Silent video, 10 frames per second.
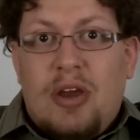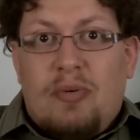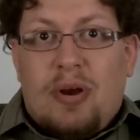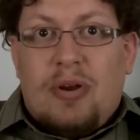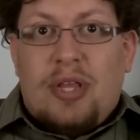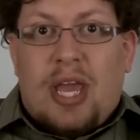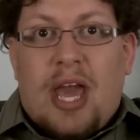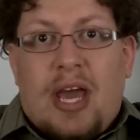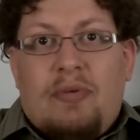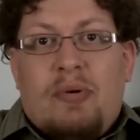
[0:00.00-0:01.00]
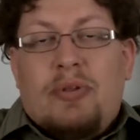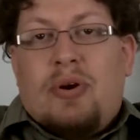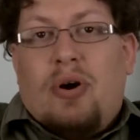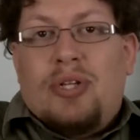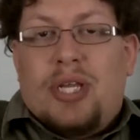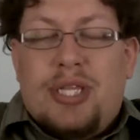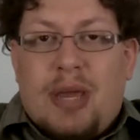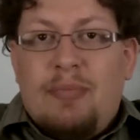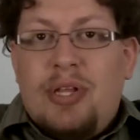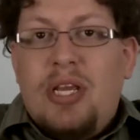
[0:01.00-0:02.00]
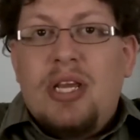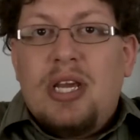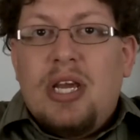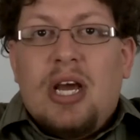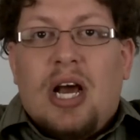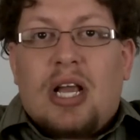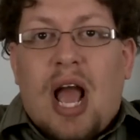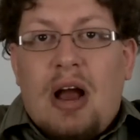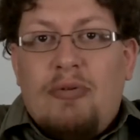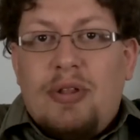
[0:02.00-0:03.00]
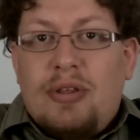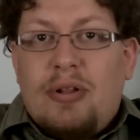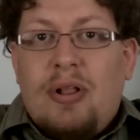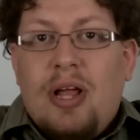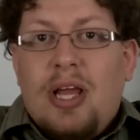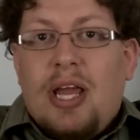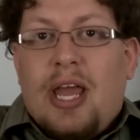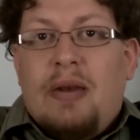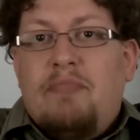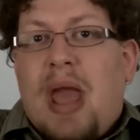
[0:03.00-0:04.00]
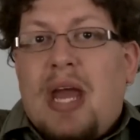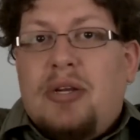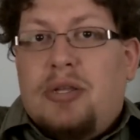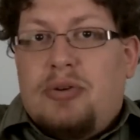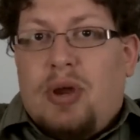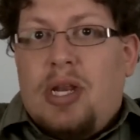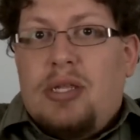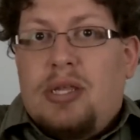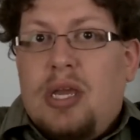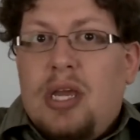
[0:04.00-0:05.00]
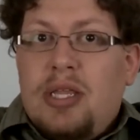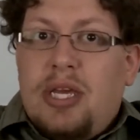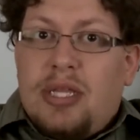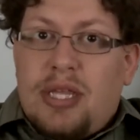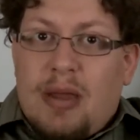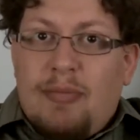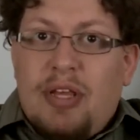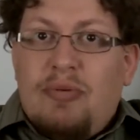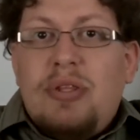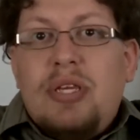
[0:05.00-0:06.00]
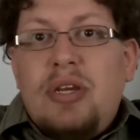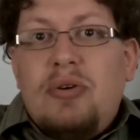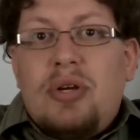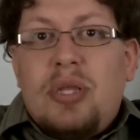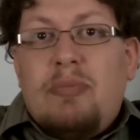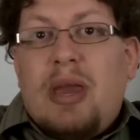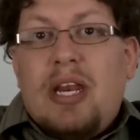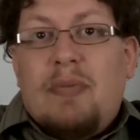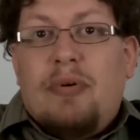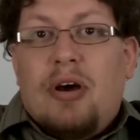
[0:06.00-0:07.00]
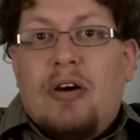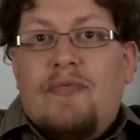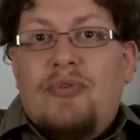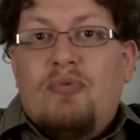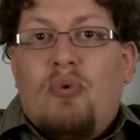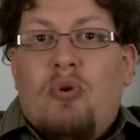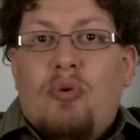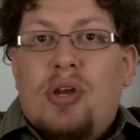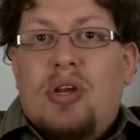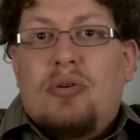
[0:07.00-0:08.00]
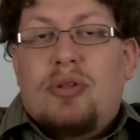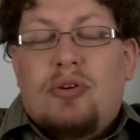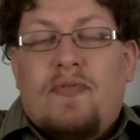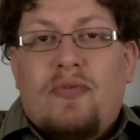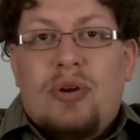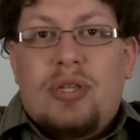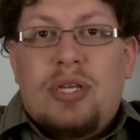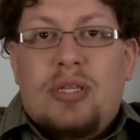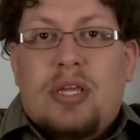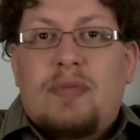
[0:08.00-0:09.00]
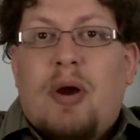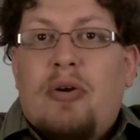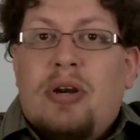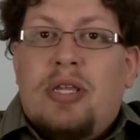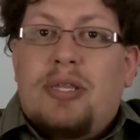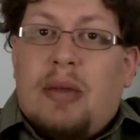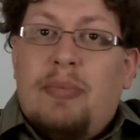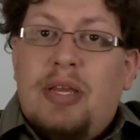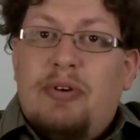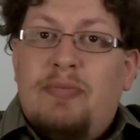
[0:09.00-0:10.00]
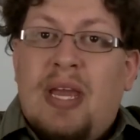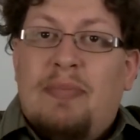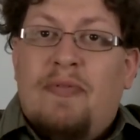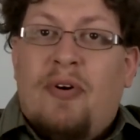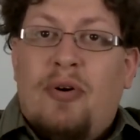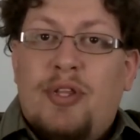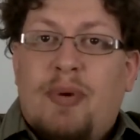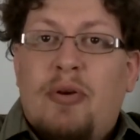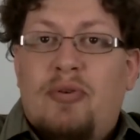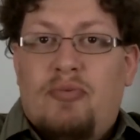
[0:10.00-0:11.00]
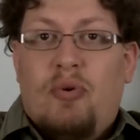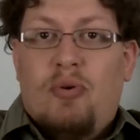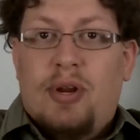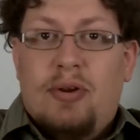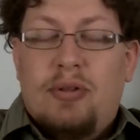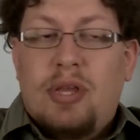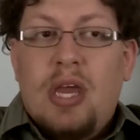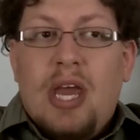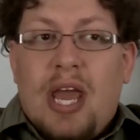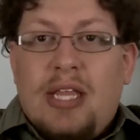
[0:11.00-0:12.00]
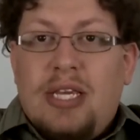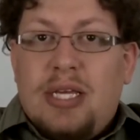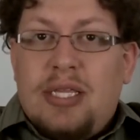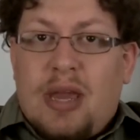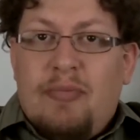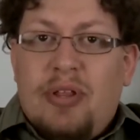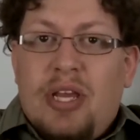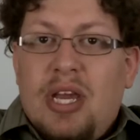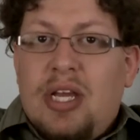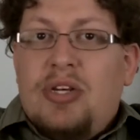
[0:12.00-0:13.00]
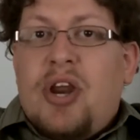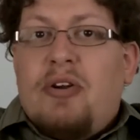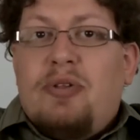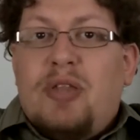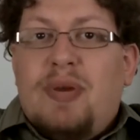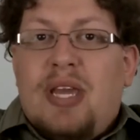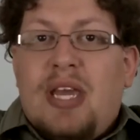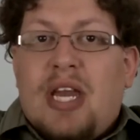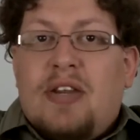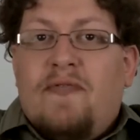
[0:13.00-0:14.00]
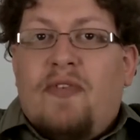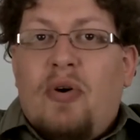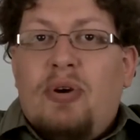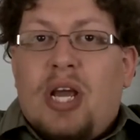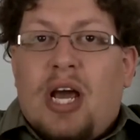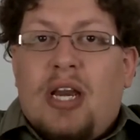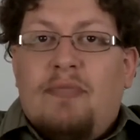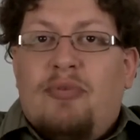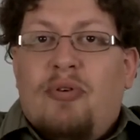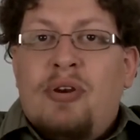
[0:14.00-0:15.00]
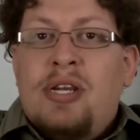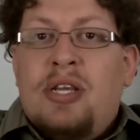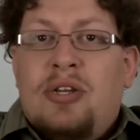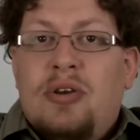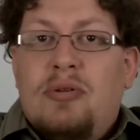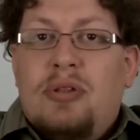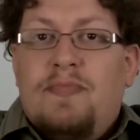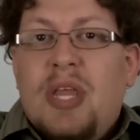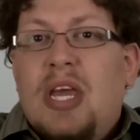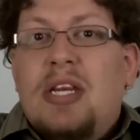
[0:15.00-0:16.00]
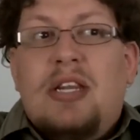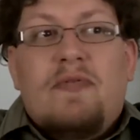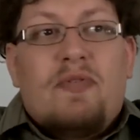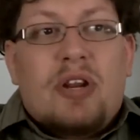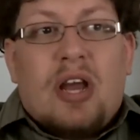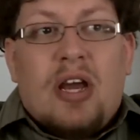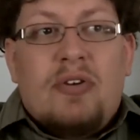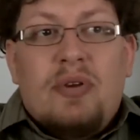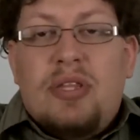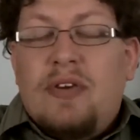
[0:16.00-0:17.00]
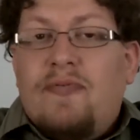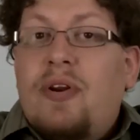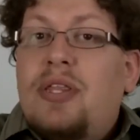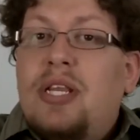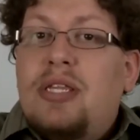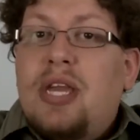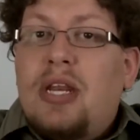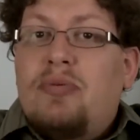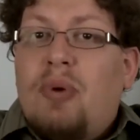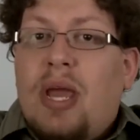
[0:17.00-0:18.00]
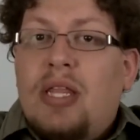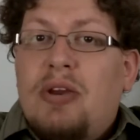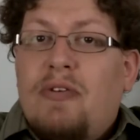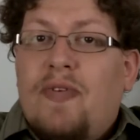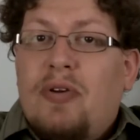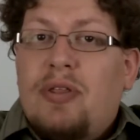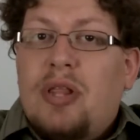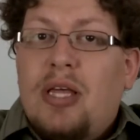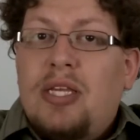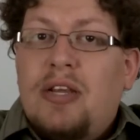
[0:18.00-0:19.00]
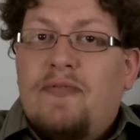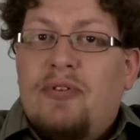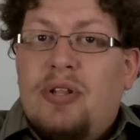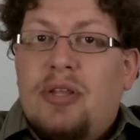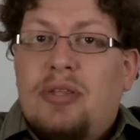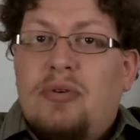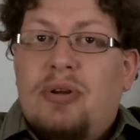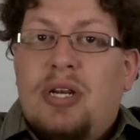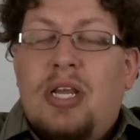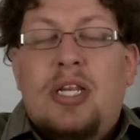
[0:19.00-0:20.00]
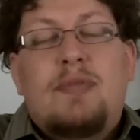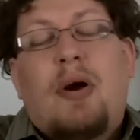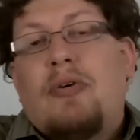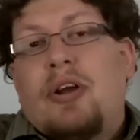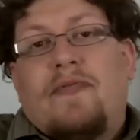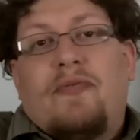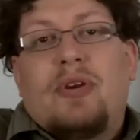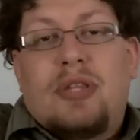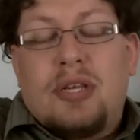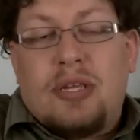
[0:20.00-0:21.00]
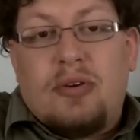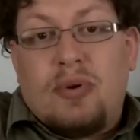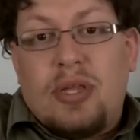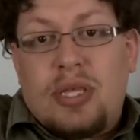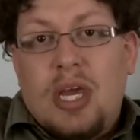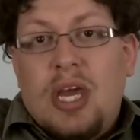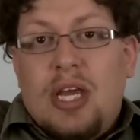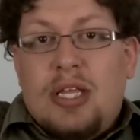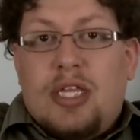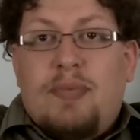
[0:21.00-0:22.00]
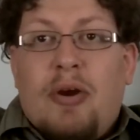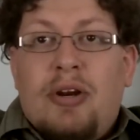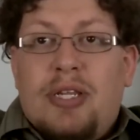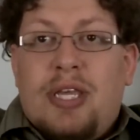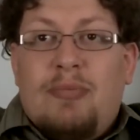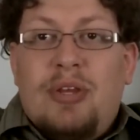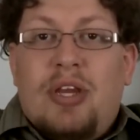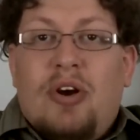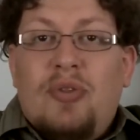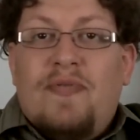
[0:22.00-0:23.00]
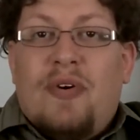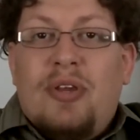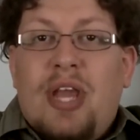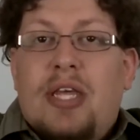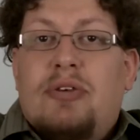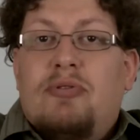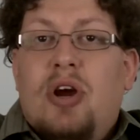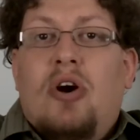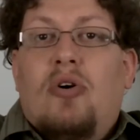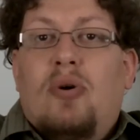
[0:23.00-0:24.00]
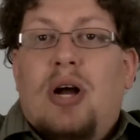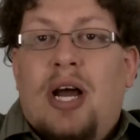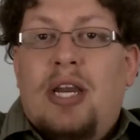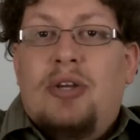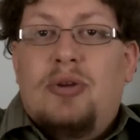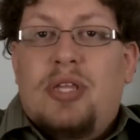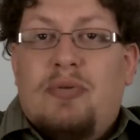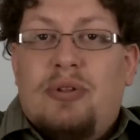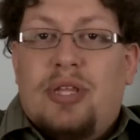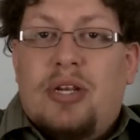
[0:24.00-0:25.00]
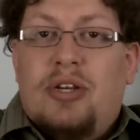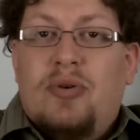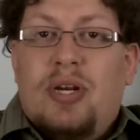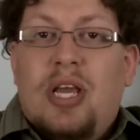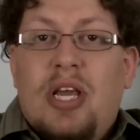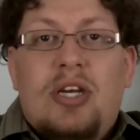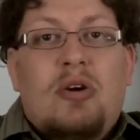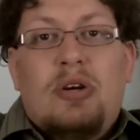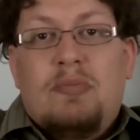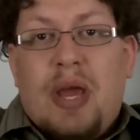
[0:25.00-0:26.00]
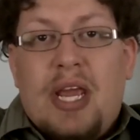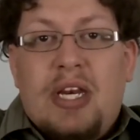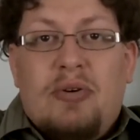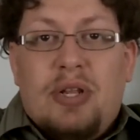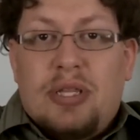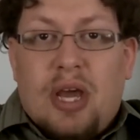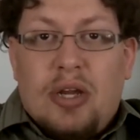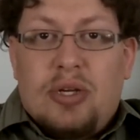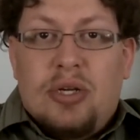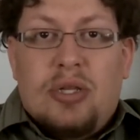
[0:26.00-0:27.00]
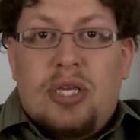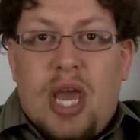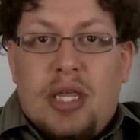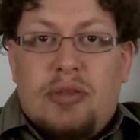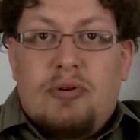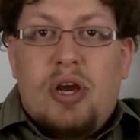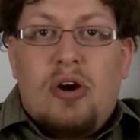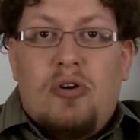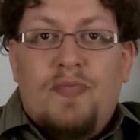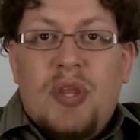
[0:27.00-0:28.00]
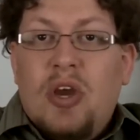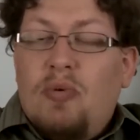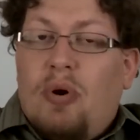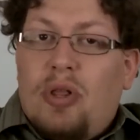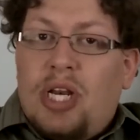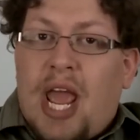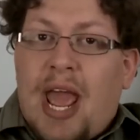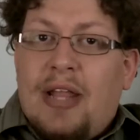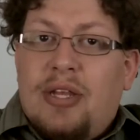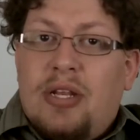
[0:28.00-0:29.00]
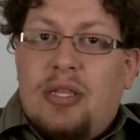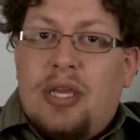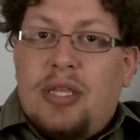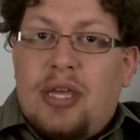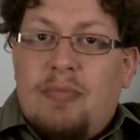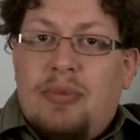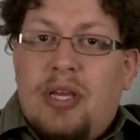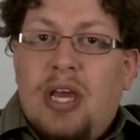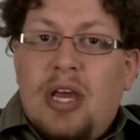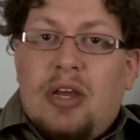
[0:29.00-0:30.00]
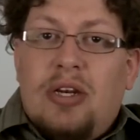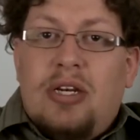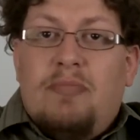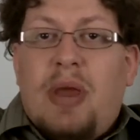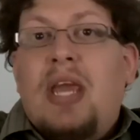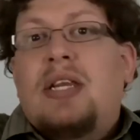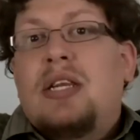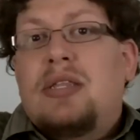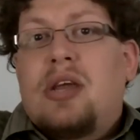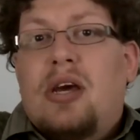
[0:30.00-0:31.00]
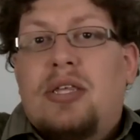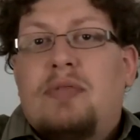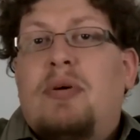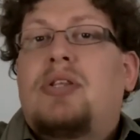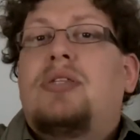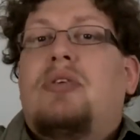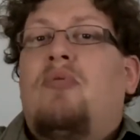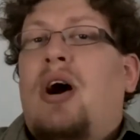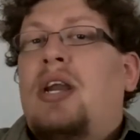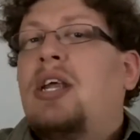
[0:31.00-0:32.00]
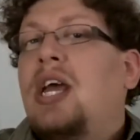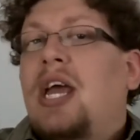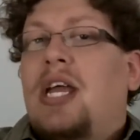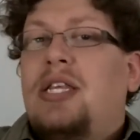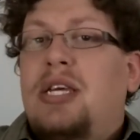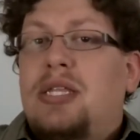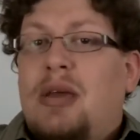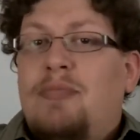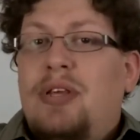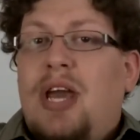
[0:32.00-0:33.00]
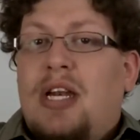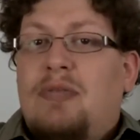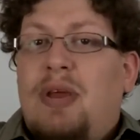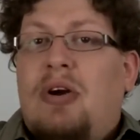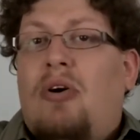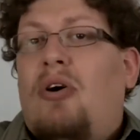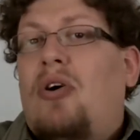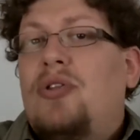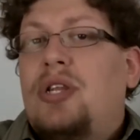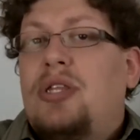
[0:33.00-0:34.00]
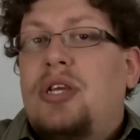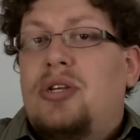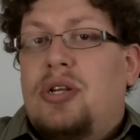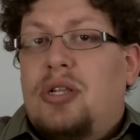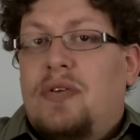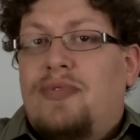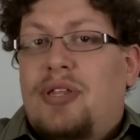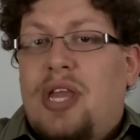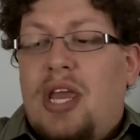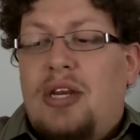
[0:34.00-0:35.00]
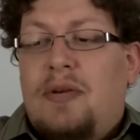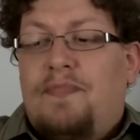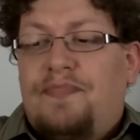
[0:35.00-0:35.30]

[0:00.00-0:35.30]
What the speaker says: where they had what was called an assembly, a council, and magistrates. The assembly was usually made up of the warriors. So, for instance, the Spartan assembly was made up of all Spartan warriors. And the assembly, generally speaking, got to vote on important issues. Different countries, different city-states ran their affairs slightly differently. So in Sparta, for instance, in Greece, the Spartan assembly could only vote yes or no on issues that were sent to it. No debate, no discussion, just yes or no. While in Athens, the assembly could debate and discuss as much as they wanted, and the assembly got to make all the decisions of the state.